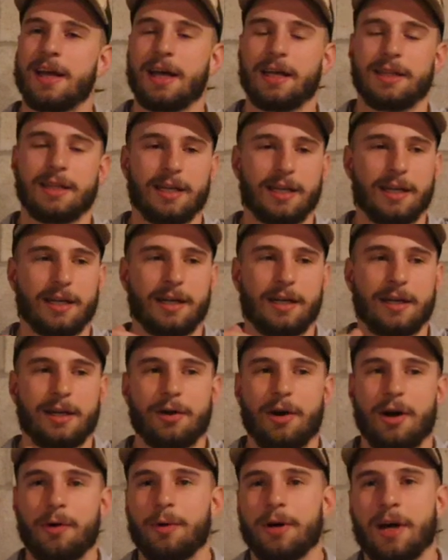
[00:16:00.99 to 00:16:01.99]
and then
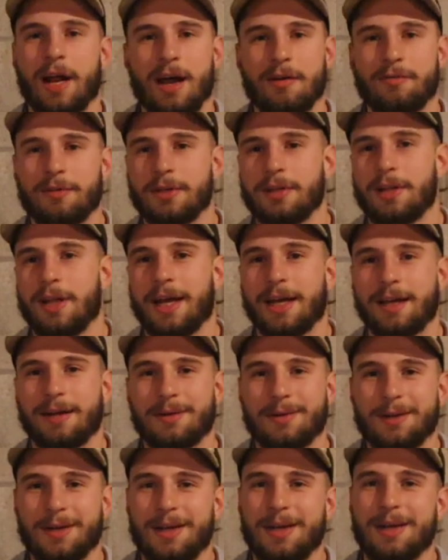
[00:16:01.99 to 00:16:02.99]
I wouldn't have to like
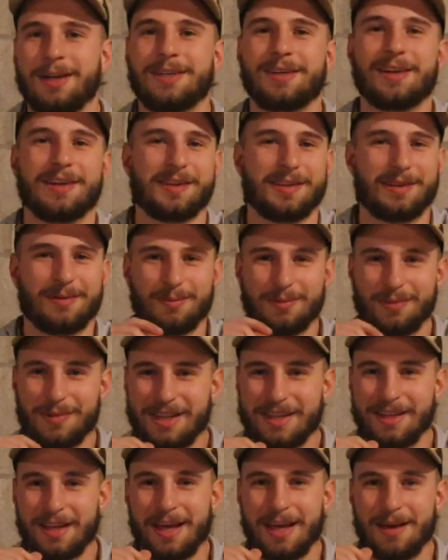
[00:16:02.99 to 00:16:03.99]
just
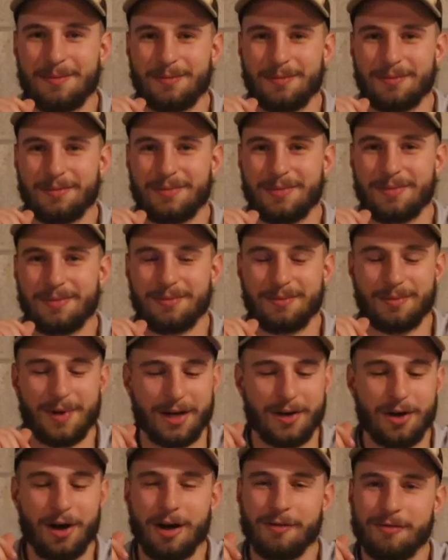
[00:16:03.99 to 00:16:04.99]
slam my
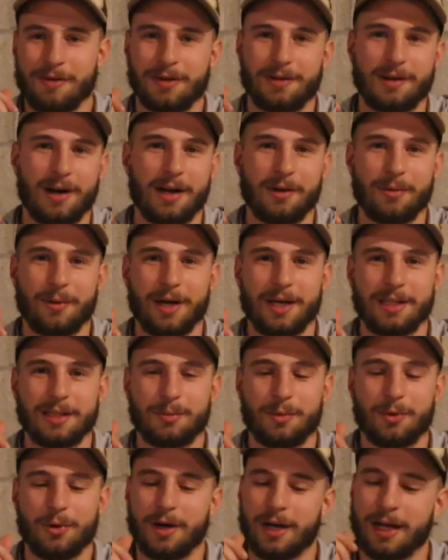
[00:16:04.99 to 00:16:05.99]
coffee right away in the
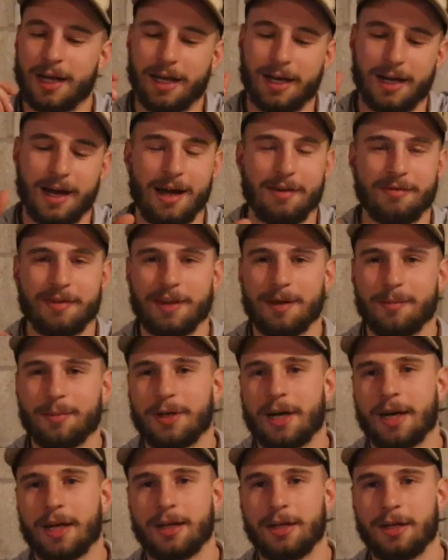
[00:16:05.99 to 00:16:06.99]
morning. I could have
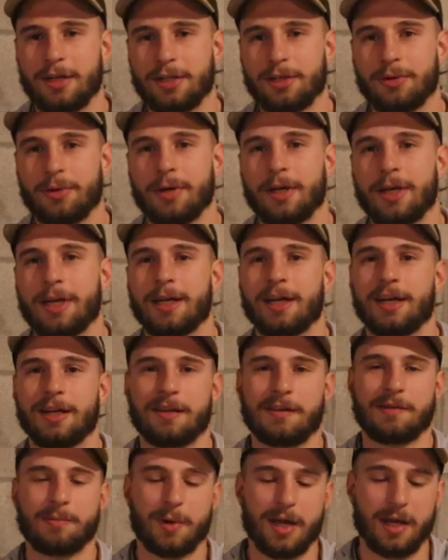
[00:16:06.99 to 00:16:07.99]
something, I could enjoy it.
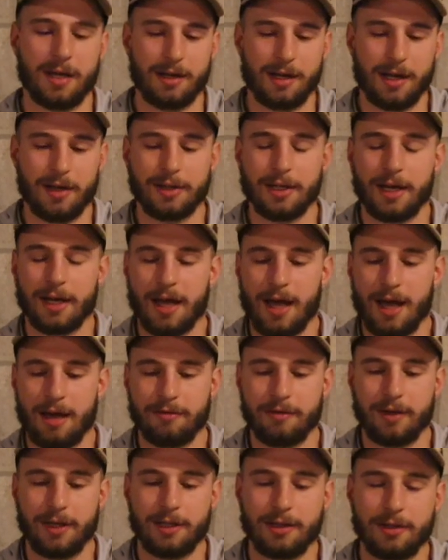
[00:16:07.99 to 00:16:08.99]
I'd span out that
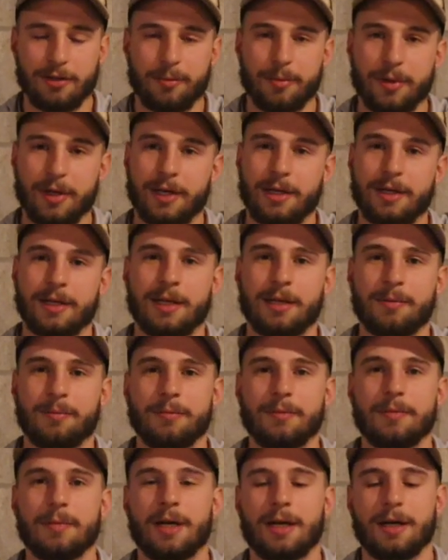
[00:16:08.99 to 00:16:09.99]
caffeine a little bit, and